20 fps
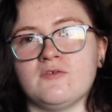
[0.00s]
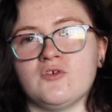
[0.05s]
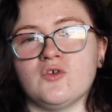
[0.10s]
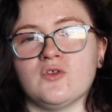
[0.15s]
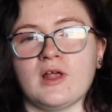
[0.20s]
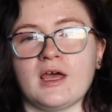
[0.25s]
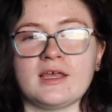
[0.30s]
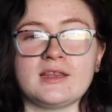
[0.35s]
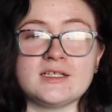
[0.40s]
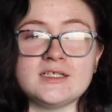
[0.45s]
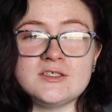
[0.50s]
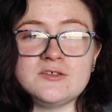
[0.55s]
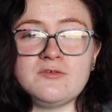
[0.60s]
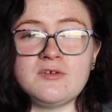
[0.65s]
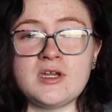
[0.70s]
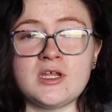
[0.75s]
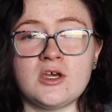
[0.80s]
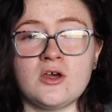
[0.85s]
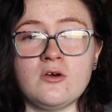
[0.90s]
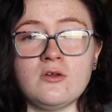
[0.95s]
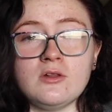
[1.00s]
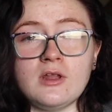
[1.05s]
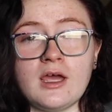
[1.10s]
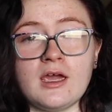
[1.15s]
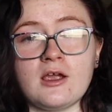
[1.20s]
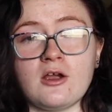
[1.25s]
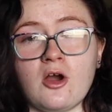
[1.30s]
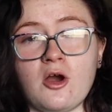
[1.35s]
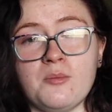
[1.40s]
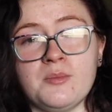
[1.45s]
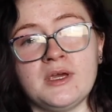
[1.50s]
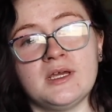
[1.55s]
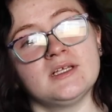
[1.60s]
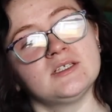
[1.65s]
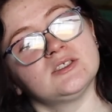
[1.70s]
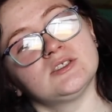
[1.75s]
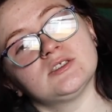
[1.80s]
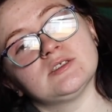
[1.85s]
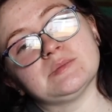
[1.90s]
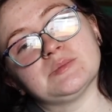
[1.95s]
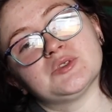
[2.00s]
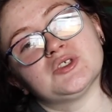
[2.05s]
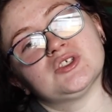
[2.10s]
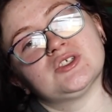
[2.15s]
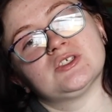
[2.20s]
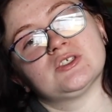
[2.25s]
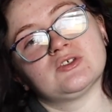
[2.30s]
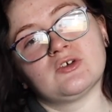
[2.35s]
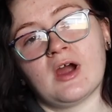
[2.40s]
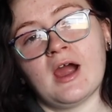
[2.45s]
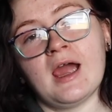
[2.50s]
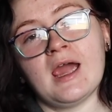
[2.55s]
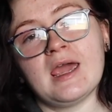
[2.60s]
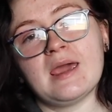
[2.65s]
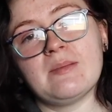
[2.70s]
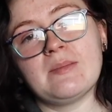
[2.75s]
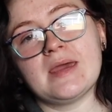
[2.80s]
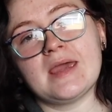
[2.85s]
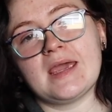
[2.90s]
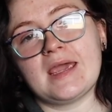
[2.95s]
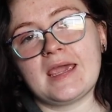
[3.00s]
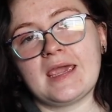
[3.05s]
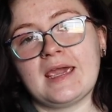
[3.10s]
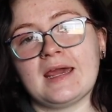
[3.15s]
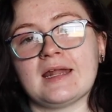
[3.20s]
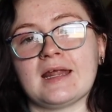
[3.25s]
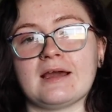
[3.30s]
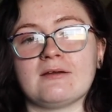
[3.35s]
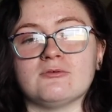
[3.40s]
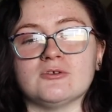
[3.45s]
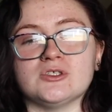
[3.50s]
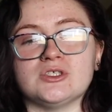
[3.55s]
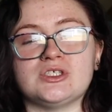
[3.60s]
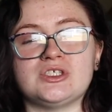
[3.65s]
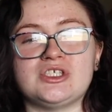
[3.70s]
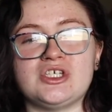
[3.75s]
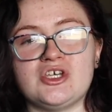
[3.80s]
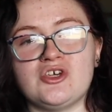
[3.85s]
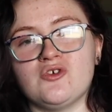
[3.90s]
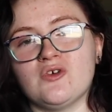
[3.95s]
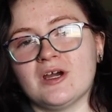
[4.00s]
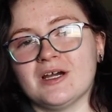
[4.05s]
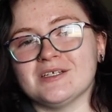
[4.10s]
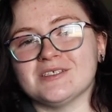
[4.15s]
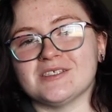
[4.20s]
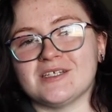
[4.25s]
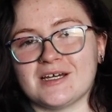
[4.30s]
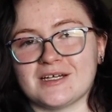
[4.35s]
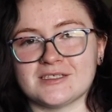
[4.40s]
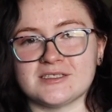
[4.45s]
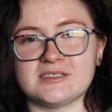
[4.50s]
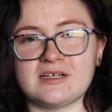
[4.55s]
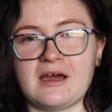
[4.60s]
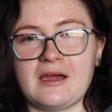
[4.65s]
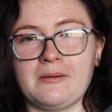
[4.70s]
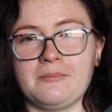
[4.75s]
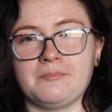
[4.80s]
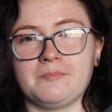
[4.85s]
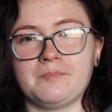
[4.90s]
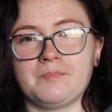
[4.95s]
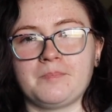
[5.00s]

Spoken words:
like this video, like, comment, and subscribe. And I will see you guys next time.